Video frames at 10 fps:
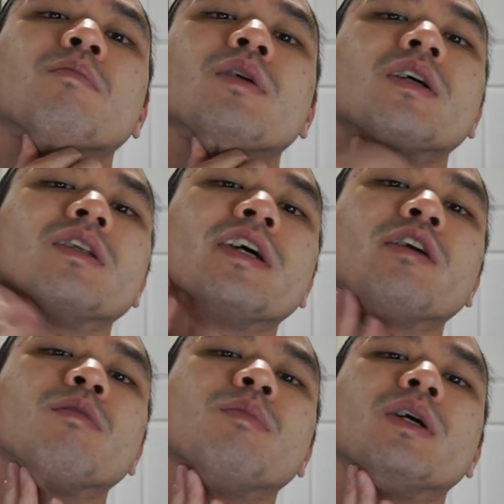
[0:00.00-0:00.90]
but
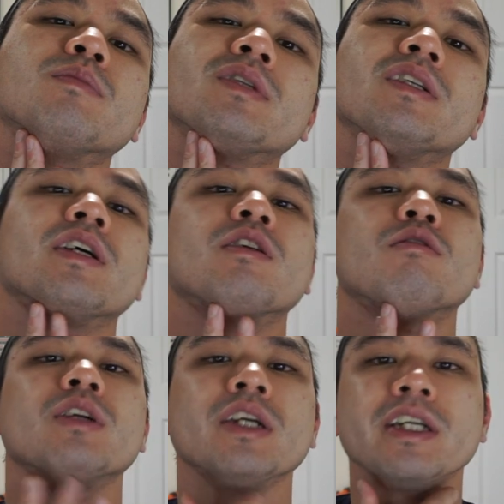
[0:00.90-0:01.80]
they're bumps and they're
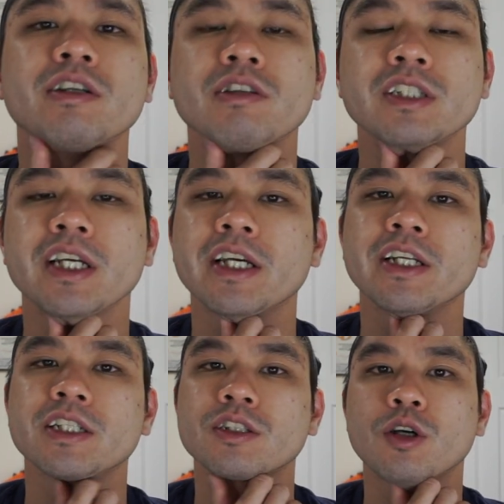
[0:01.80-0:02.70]
really
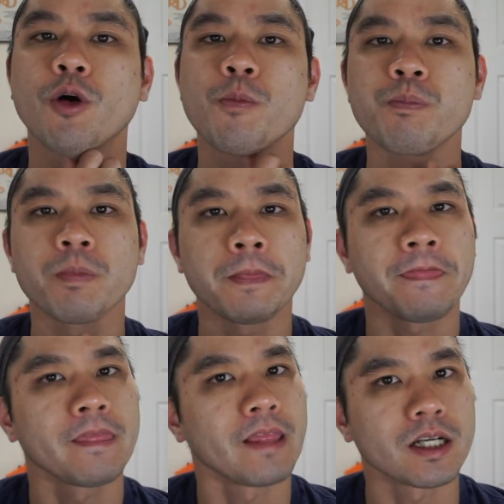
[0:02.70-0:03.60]
irritating. So
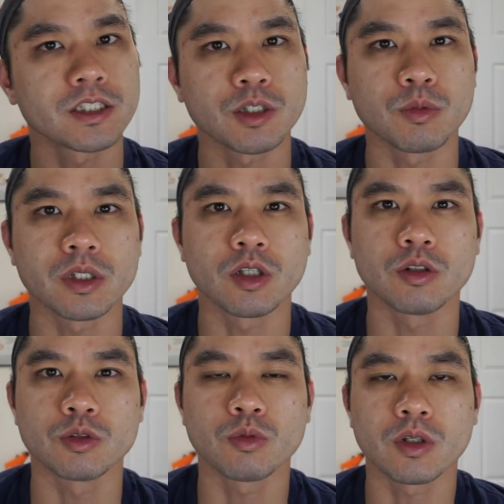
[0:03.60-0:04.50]
not sure what
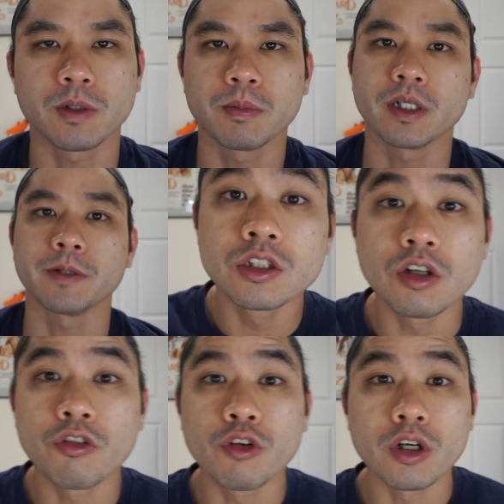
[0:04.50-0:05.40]
those were, but
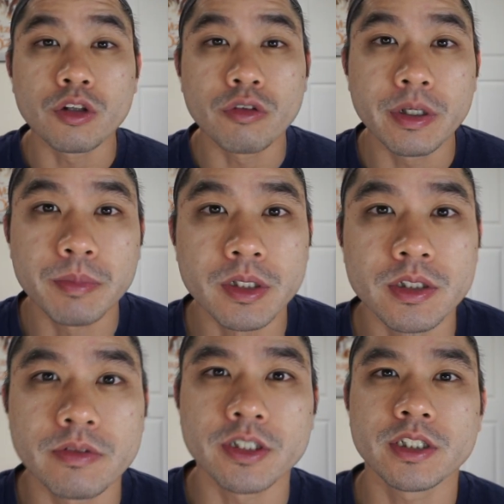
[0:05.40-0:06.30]
so for the 3
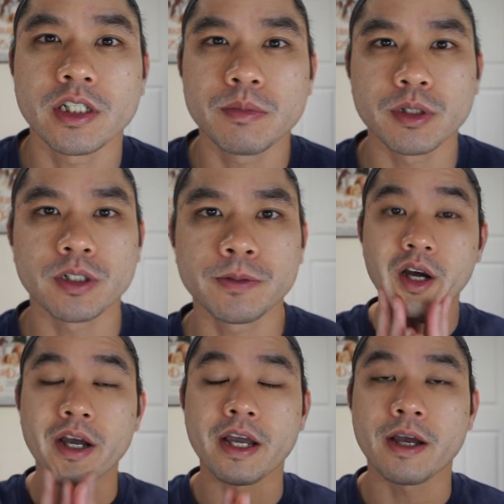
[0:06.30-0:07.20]
months of the summer,
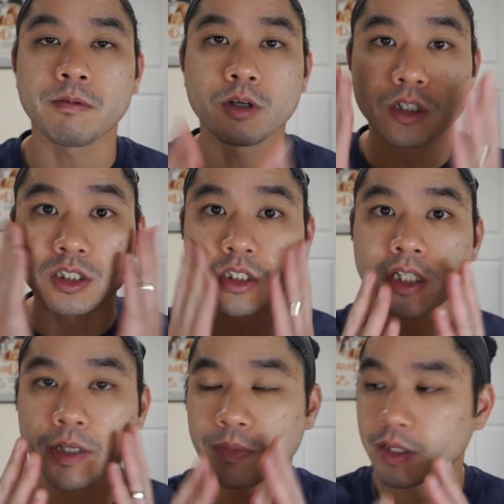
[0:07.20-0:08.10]
I am gonna just
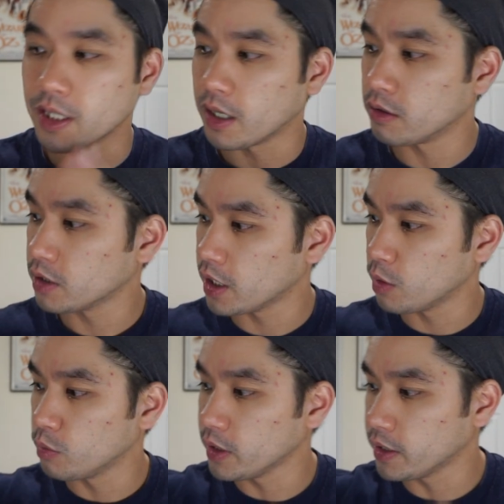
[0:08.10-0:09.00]
keep it down.
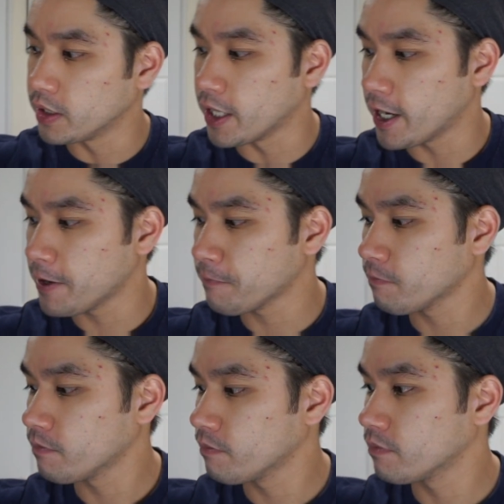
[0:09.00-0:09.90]
And with that,
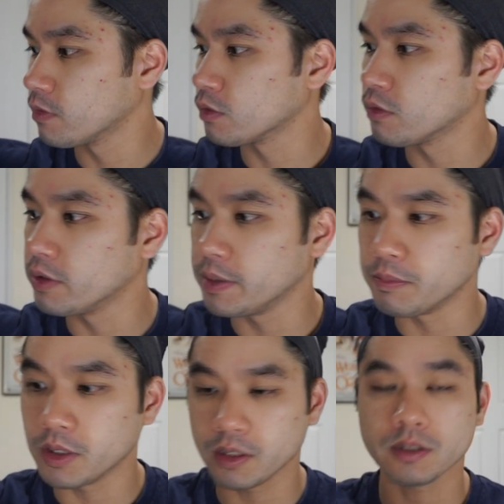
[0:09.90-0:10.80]
for 3
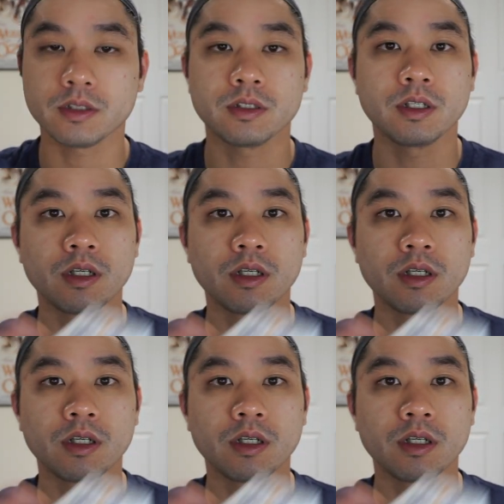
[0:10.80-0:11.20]
months,